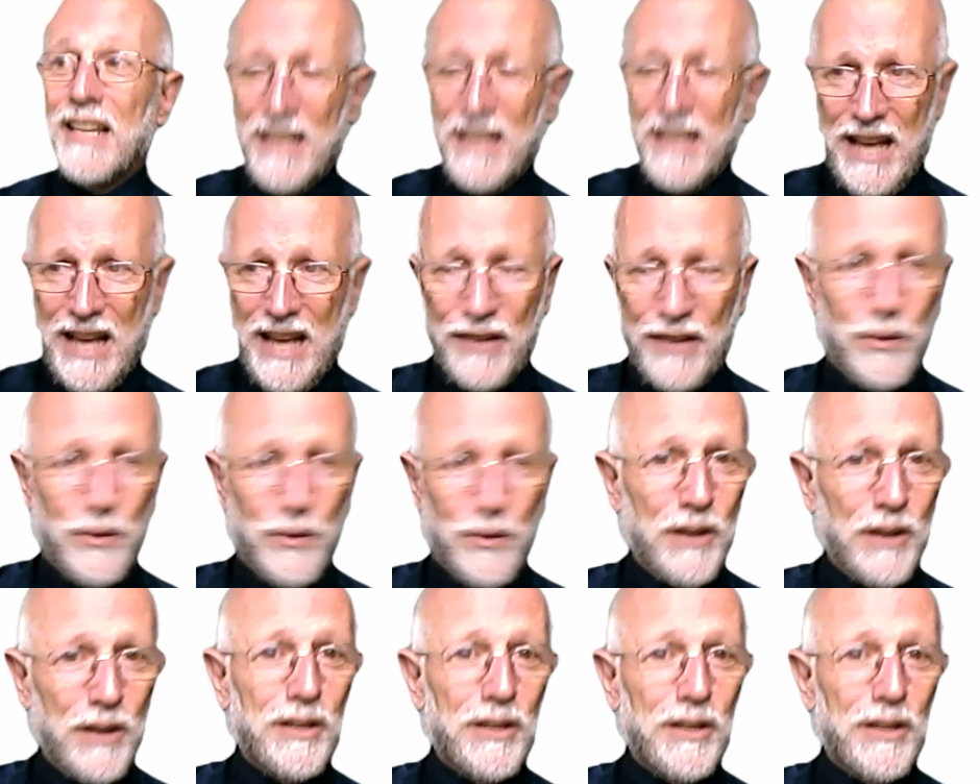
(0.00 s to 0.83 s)
and you'll want
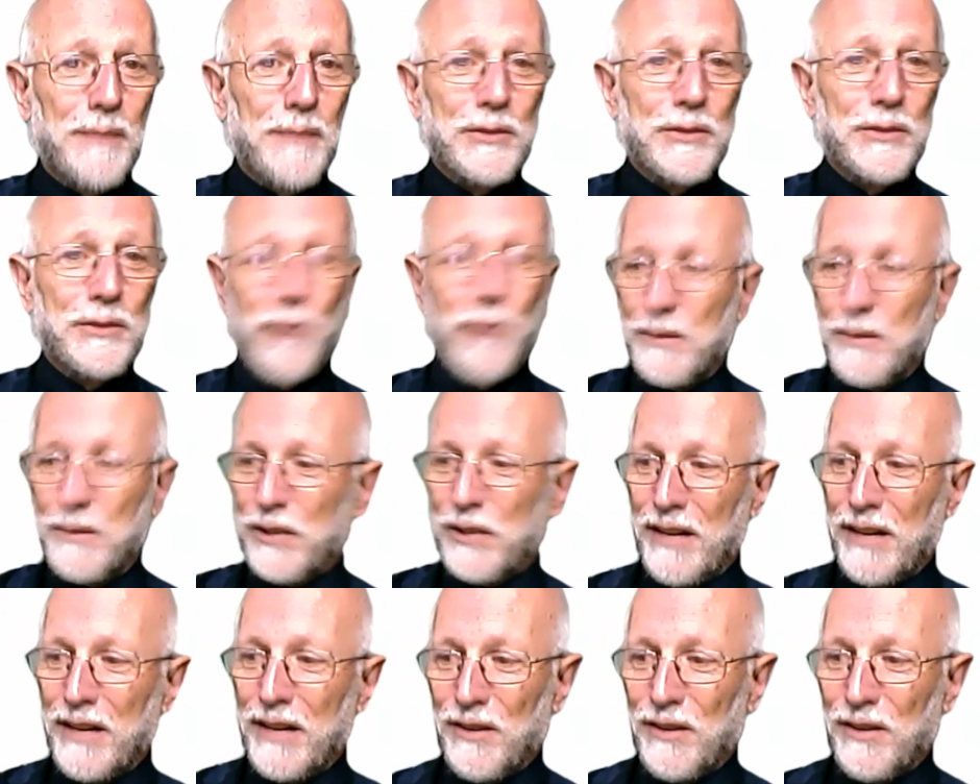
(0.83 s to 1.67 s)
to look up his
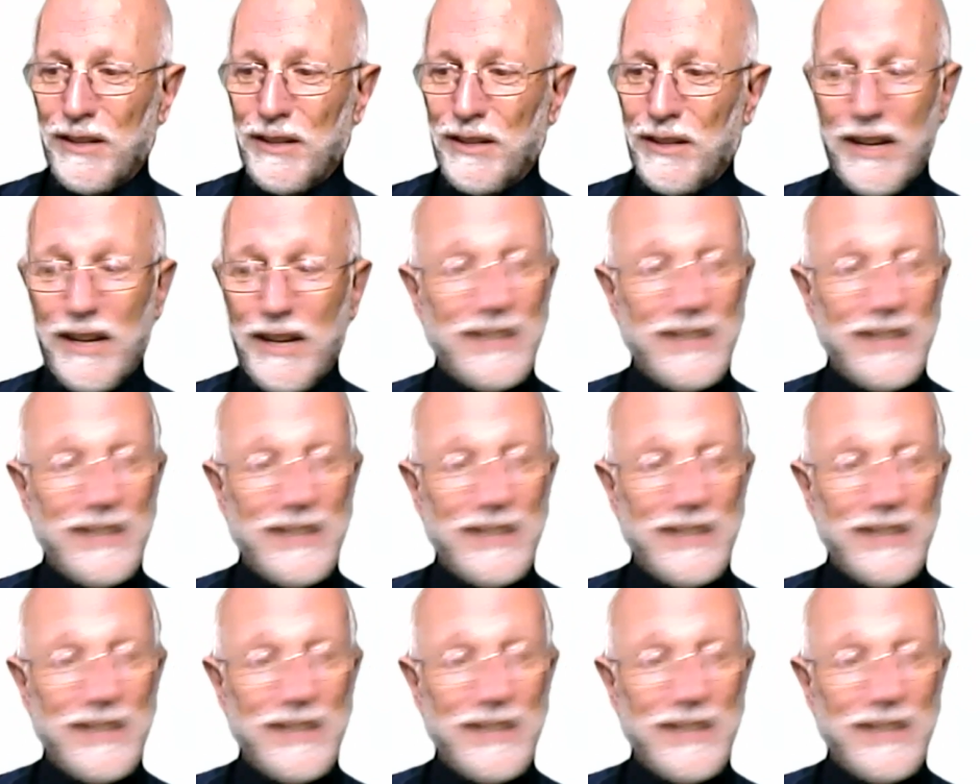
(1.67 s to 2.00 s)
website online